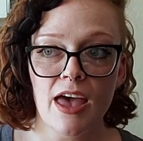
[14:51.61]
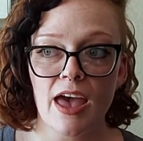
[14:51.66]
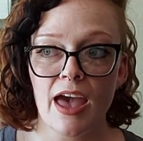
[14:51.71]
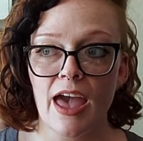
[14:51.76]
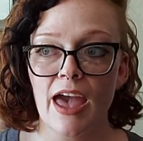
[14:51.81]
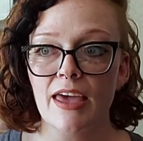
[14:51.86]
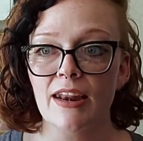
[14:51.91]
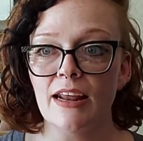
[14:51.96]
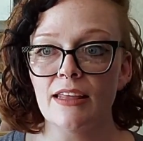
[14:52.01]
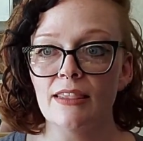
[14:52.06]

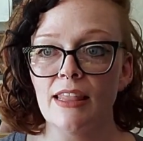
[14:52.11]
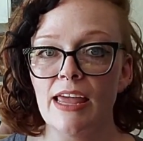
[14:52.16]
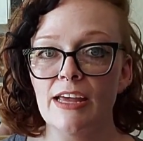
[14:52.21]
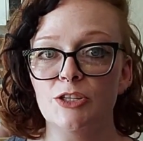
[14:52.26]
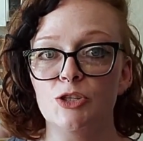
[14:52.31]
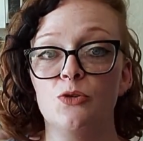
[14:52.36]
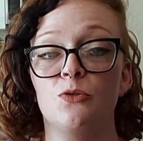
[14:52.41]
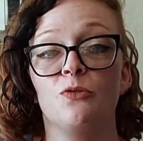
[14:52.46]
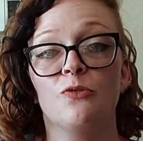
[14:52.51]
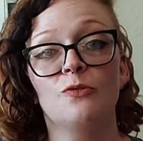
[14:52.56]
and I'd like
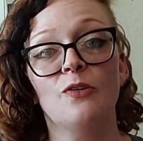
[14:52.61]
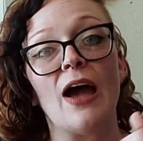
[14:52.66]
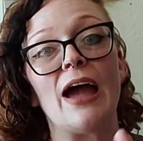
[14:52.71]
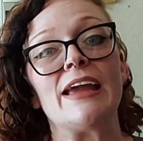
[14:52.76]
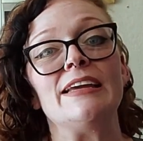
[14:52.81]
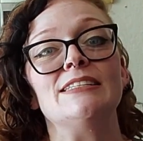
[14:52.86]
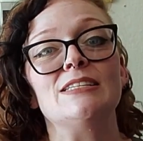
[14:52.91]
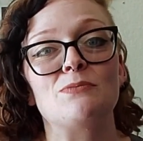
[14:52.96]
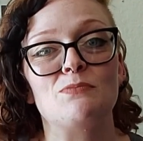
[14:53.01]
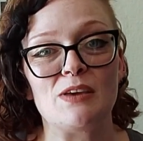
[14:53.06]
to
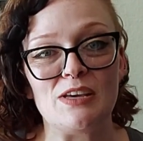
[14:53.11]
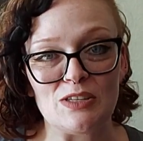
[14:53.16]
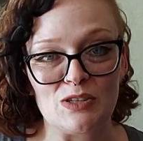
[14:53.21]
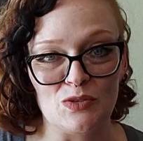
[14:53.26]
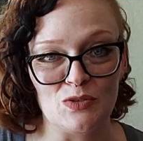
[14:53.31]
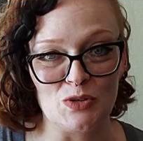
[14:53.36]
find a piece of